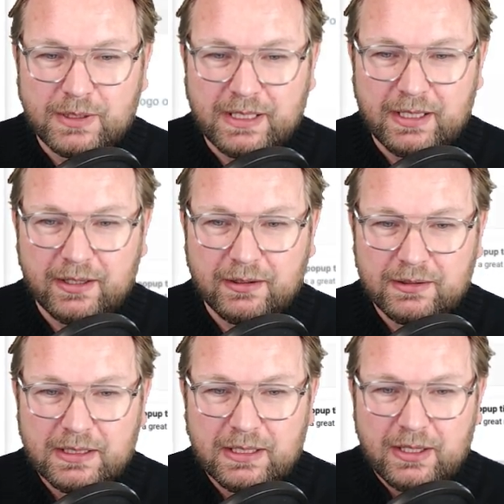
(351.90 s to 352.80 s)
but
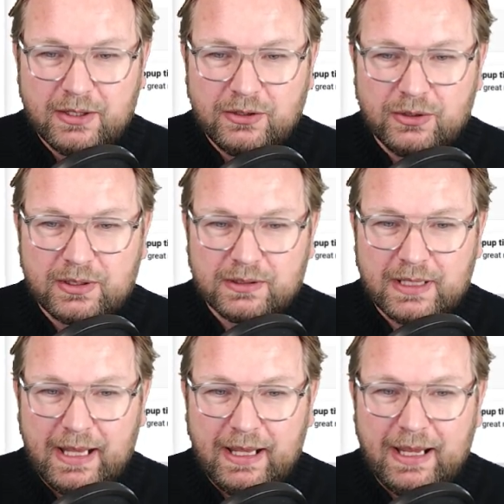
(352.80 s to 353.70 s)
here you can
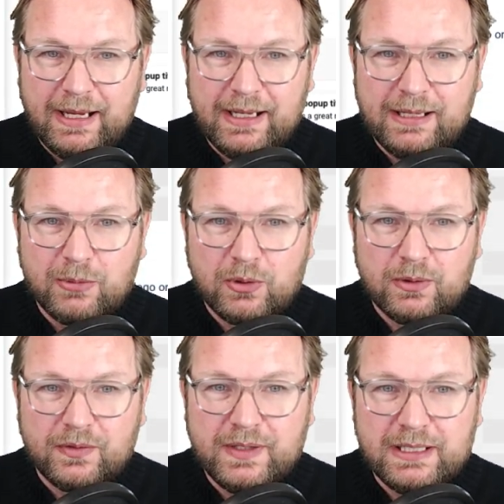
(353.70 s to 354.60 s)

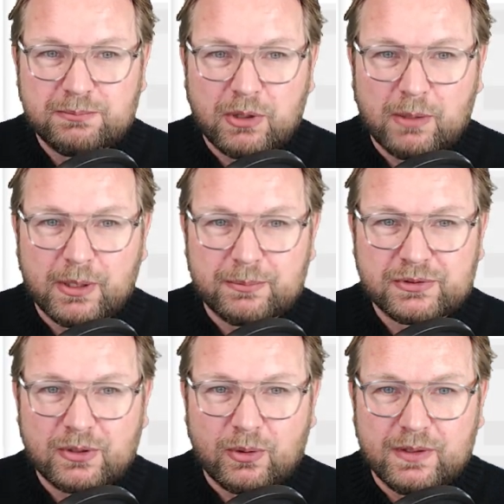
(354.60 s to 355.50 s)
enable these
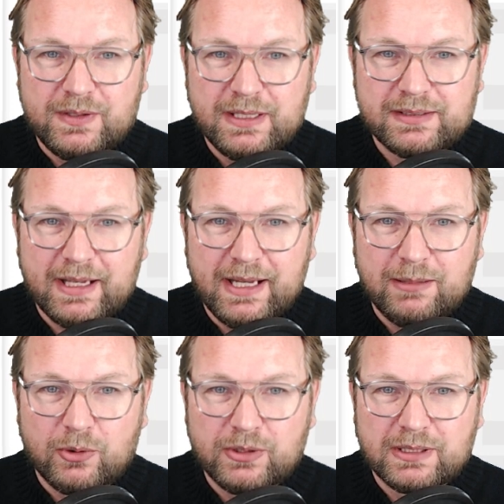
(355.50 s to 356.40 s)
pop-ups or
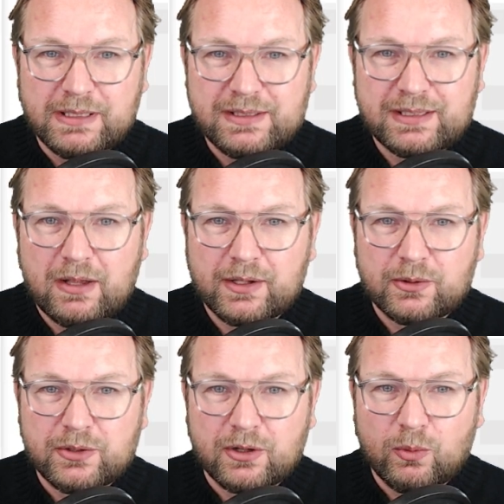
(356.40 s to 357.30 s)
disable. You can install it
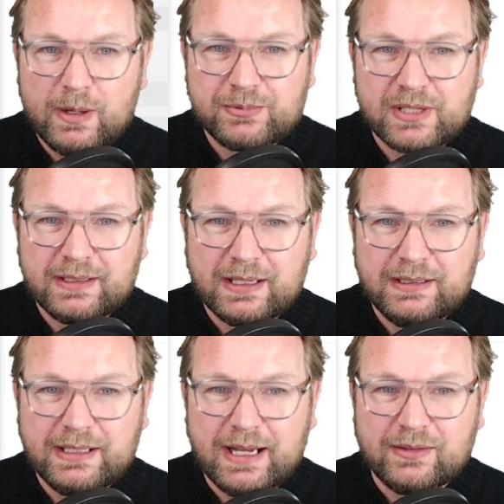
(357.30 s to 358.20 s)
on your website,
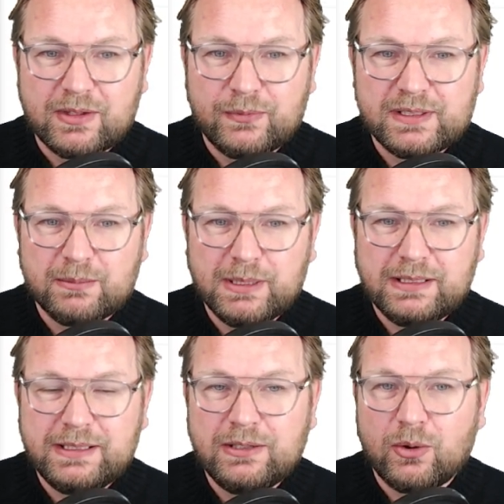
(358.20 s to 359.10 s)
and again, the
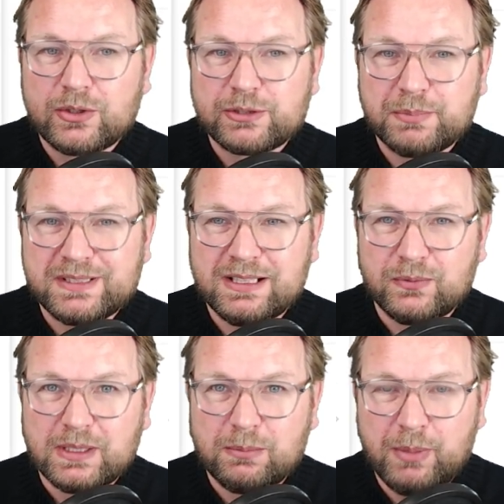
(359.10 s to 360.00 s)
visibility on
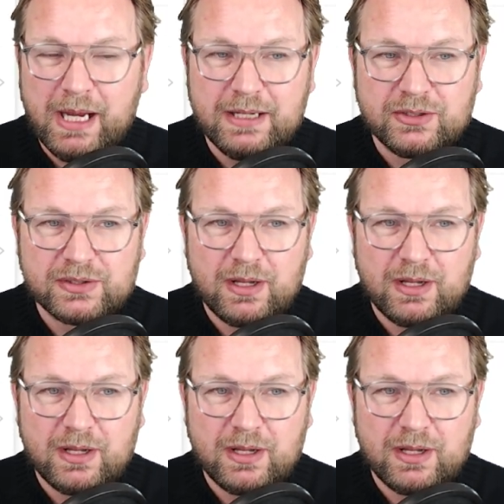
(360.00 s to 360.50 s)
specific pages